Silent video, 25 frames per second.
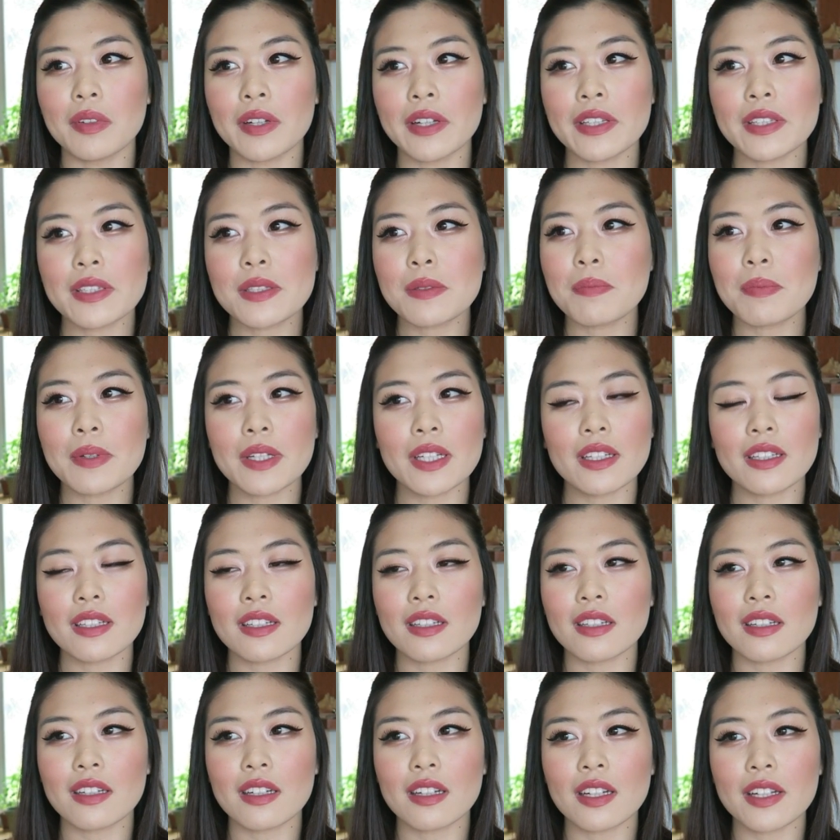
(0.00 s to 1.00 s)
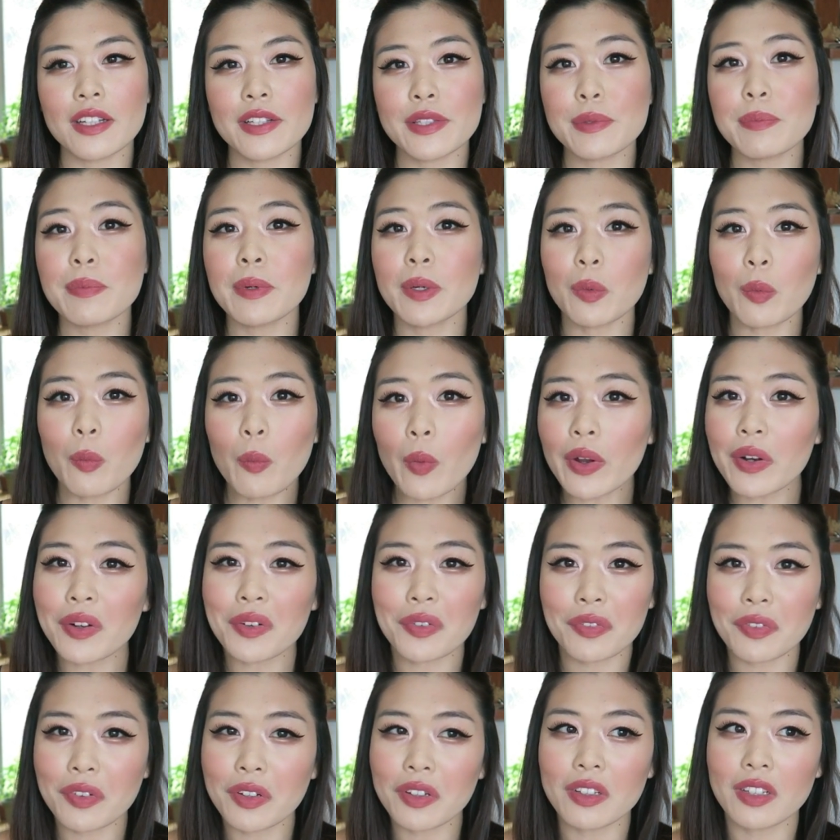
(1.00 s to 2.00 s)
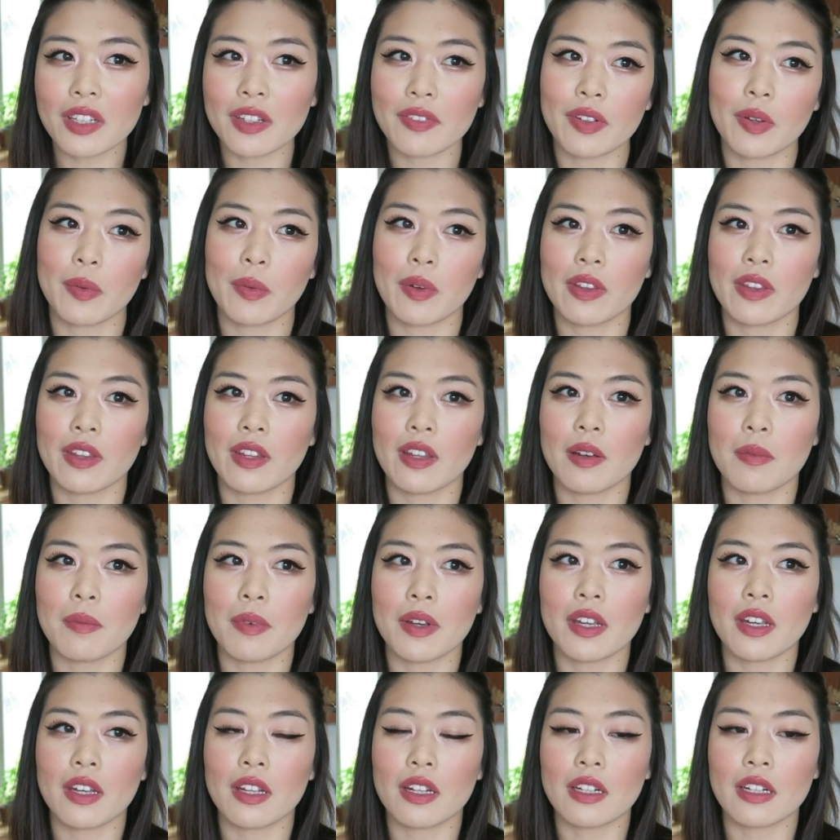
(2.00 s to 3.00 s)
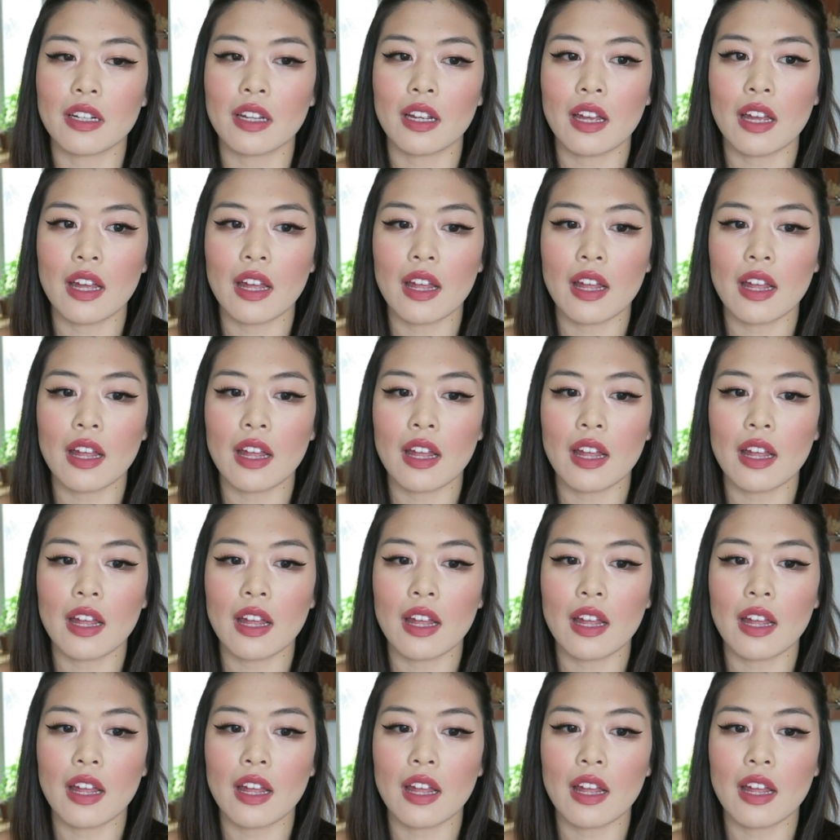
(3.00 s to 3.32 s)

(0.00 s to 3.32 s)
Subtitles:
it's been wonderful living with him. And